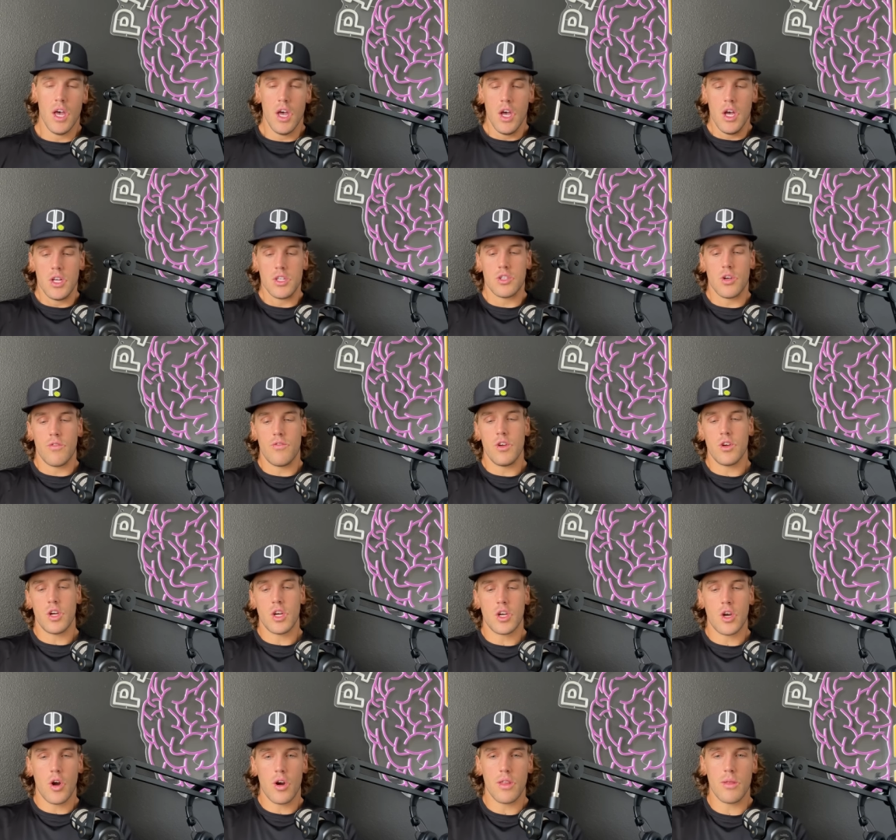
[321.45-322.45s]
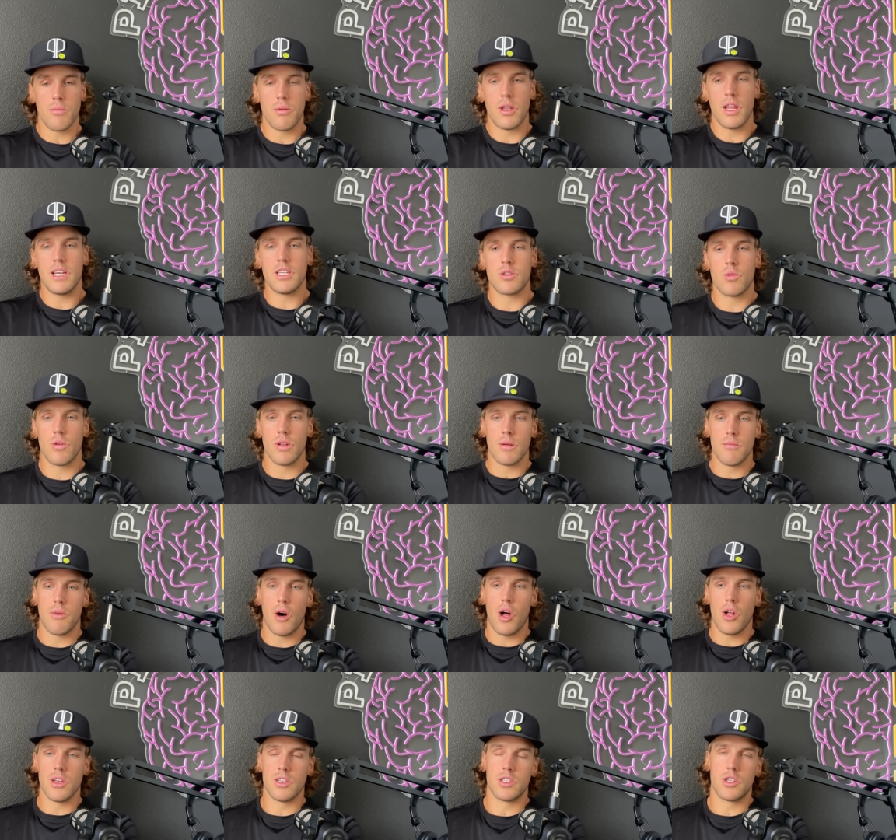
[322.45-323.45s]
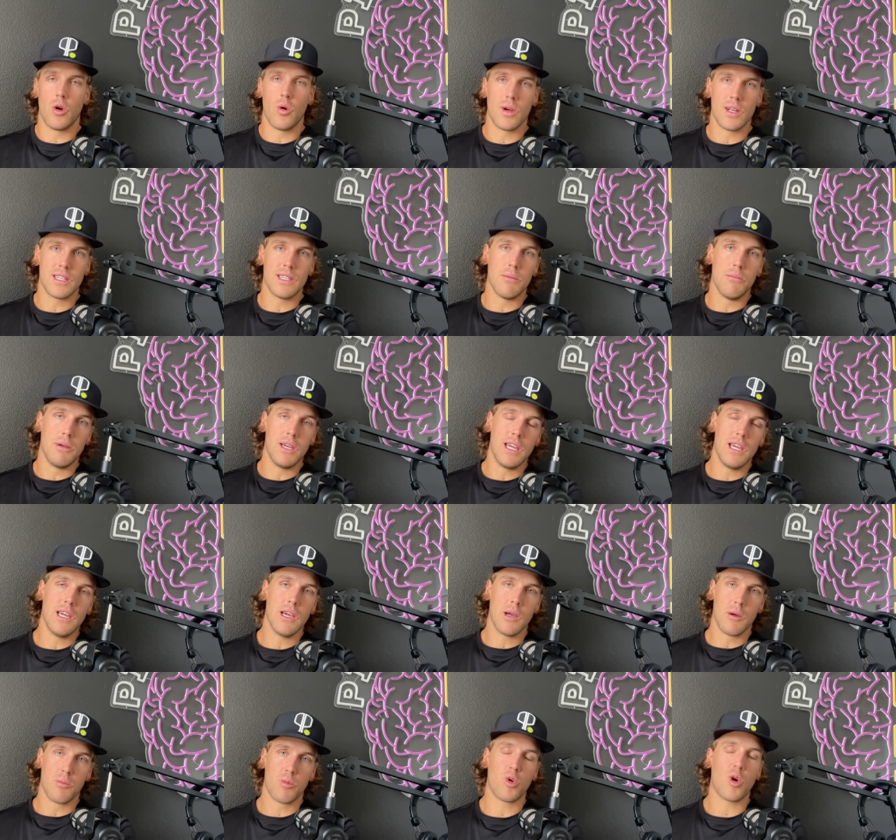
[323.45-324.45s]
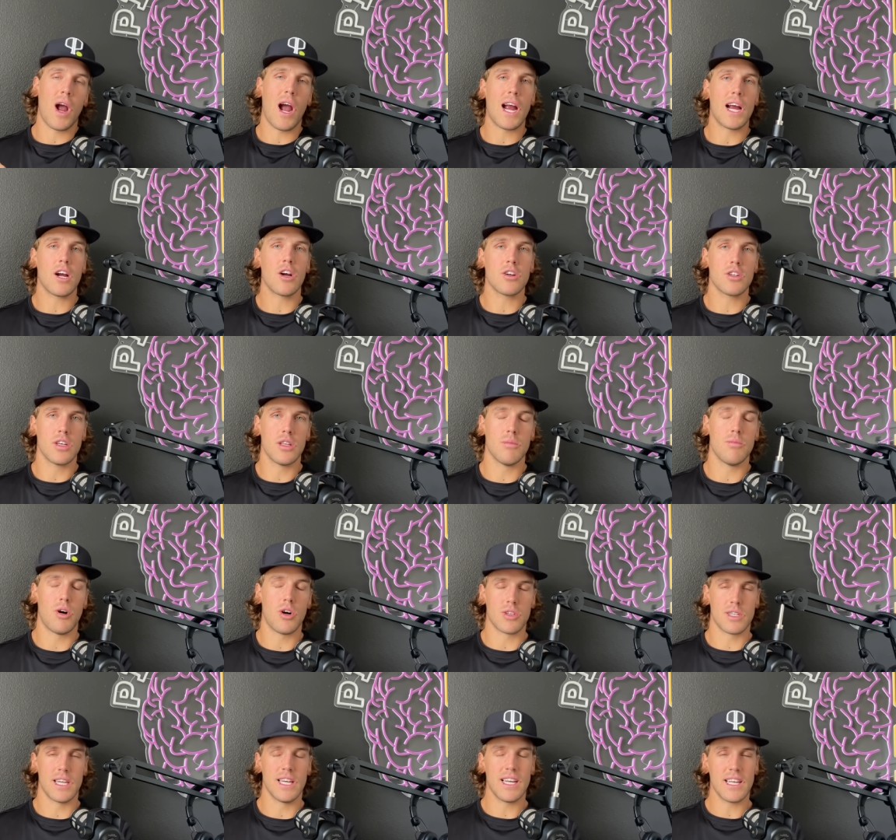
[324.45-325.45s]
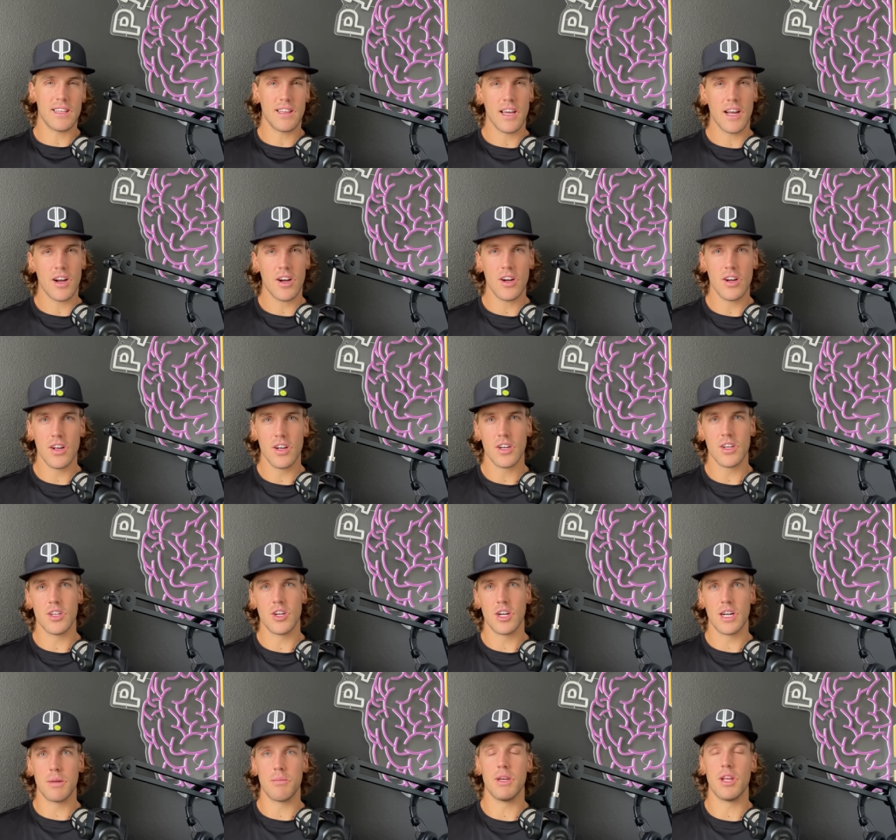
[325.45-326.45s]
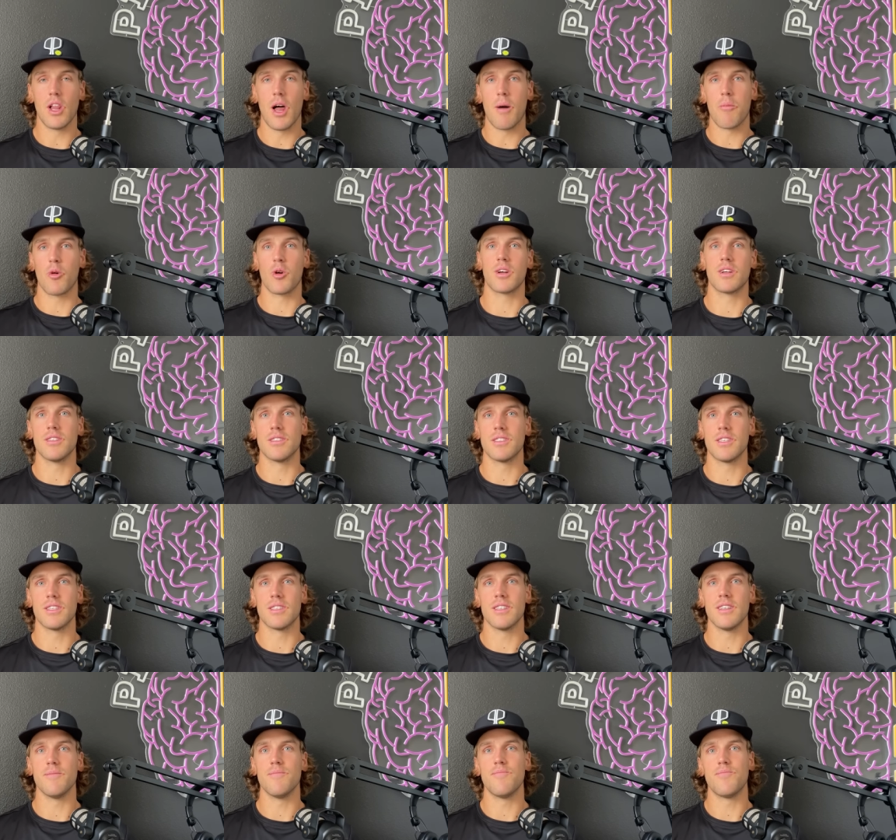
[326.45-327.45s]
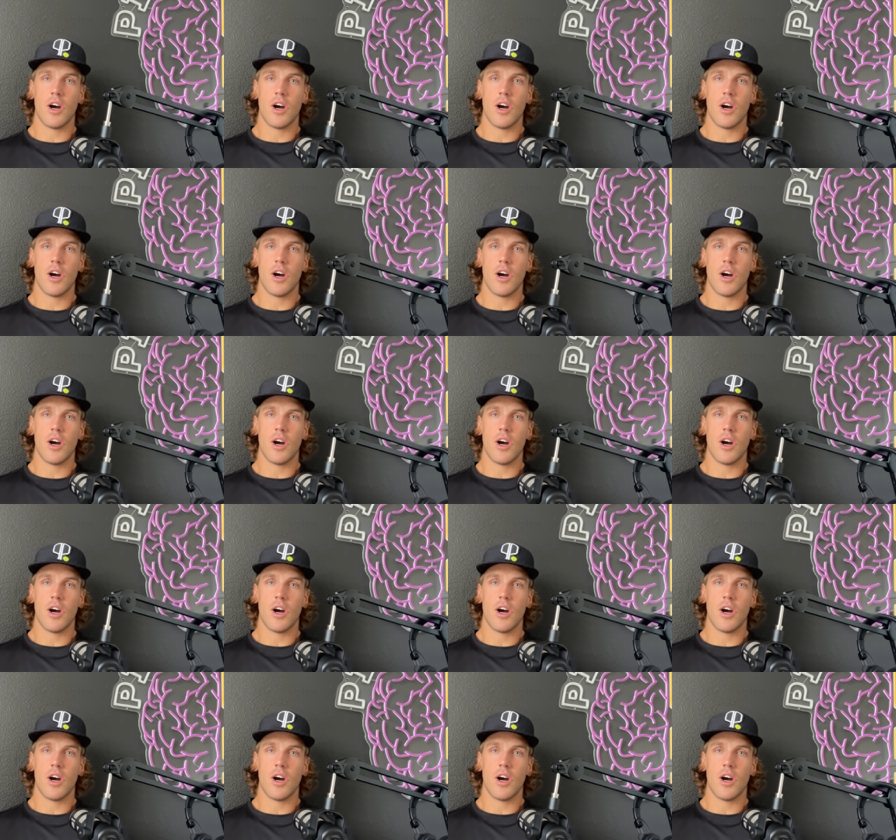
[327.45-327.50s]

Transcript: So if you can go to the place where the ball is going to be prior to the ball getting there, you're going to be a lot more consistent.